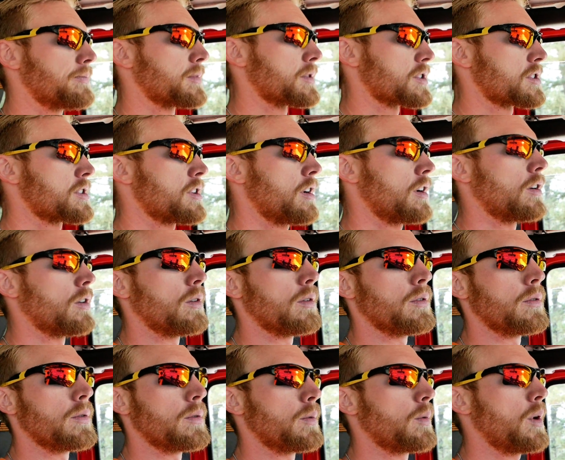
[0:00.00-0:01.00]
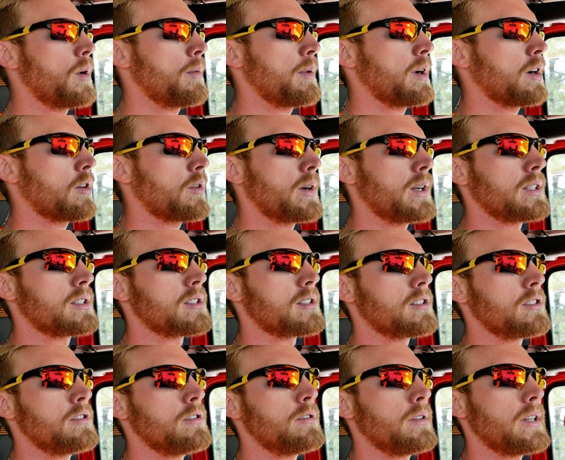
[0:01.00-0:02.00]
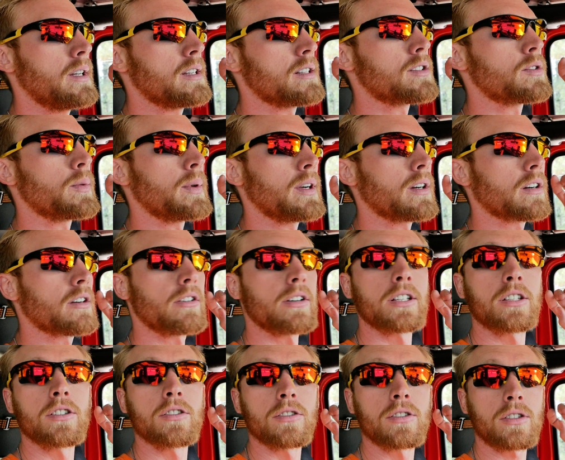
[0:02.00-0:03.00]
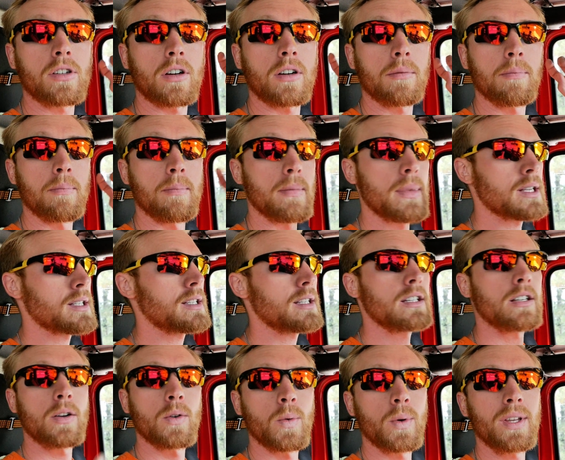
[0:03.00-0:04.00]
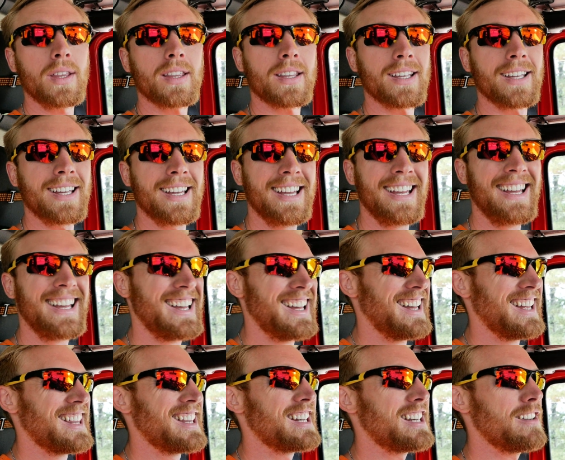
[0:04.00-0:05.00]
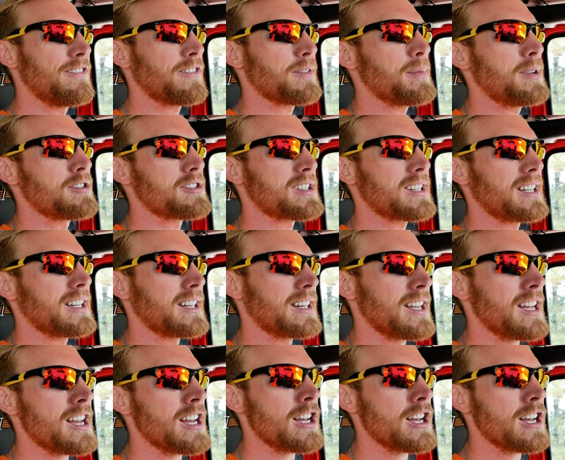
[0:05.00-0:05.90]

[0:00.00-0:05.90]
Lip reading: So what we are going to do is we are going to start messing with the different modes again.